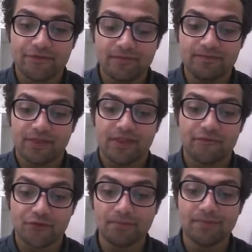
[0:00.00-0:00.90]
The
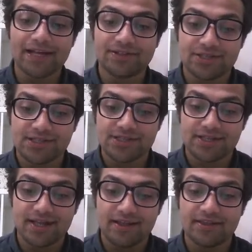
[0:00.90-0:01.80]
from
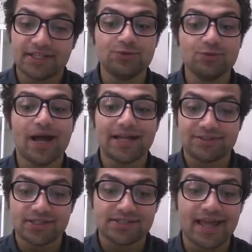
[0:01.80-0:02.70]
address, the to
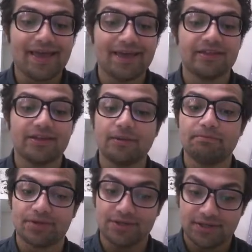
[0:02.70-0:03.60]
address, and the
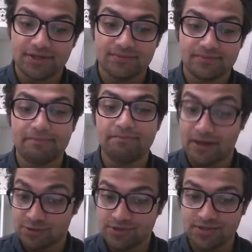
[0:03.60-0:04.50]
number
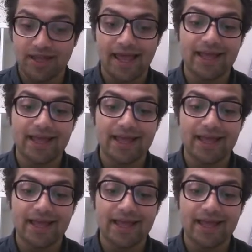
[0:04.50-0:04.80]
amount,